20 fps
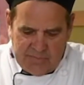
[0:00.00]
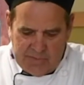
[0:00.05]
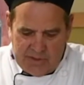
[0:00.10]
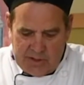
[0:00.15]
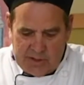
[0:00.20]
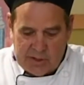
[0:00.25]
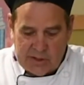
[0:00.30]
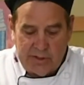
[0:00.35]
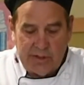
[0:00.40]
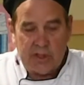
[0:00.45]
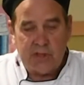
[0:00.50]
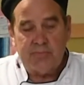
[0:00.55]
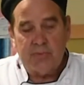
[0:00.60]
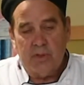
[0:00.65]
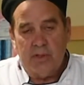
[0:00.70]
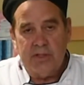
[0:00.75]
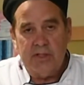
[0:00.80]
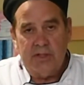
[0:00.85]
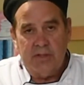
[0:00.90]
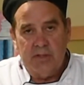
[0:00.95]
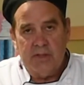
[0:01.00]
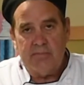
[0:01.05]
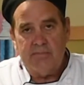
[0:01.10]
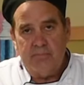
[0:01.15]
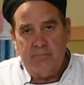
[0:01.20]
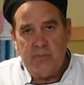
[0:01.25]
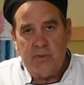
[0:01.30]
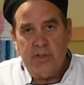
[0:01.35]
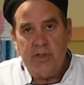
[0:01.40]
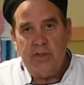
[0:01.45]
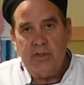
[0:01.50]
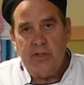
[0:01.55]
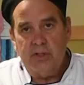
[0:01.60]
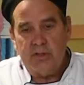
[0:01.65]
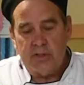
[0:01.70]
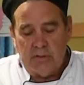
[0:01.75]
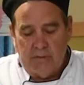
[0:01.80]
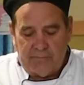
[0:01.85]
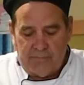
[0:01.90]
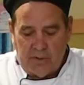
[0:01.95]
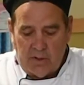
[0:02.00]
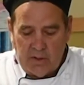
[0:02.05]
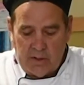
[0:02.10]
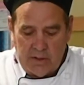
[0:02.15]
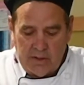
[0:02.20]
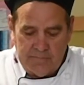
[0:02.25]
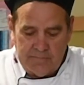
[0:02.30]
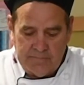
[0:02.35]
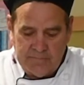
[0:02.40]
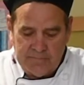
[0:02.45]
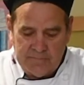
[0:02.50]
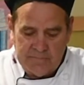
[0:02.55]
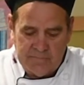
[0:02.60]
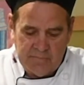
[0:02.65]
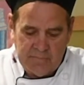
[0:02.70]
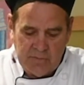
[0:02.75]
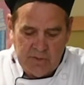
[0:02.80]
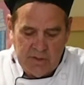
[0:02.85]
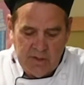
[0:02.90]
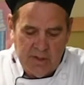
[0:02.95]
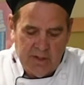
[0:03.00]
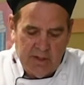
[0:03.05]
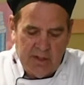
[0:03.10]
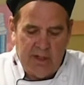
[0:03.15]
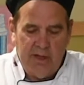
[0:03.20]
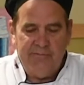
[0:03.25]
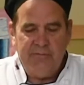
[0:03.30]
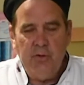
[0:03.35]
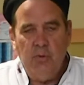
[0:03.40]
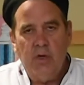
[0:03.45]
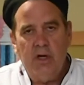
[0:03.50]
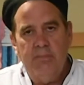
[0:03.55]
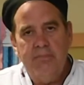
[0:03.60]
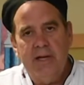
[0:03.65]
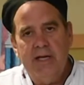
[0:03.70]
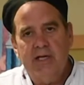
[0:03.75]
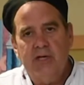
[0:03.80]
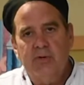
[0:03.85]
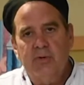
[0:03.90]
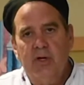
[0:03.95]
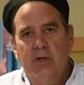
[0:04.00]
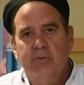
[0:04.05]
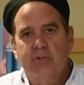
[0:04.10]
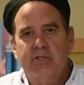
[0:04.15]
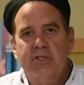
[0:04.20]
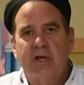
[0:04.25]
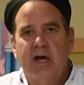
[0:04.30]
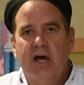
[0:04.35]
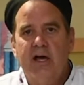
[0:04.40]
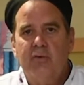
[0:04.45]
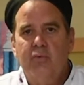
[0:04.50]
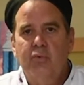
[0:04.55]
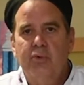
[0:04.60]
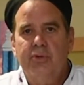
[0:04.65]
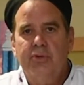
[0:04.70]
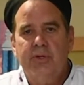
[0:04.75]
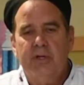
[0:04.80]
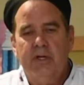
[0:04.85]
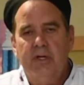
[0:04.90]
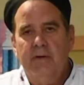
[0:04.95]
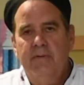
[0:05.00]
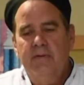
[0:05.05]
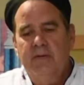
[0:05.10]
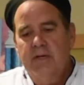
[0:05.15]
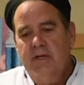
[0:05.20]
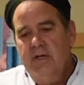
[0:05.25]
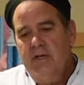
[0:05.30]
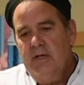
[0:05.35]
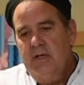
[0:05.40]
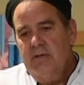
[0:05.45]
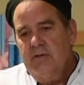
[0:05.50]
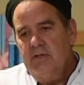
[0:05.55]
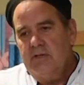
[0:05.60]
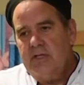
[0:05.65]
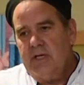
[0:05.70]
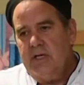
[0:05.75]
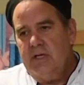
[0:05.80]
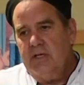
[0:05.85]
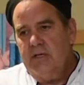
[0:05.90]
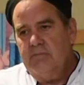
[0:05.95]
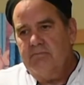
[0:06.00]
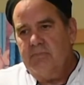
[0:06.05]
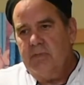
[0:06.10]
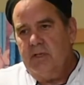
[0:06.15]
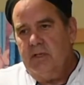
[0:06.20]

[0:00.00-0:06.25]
This looks really good so far. And if you want to make your own stock with, say,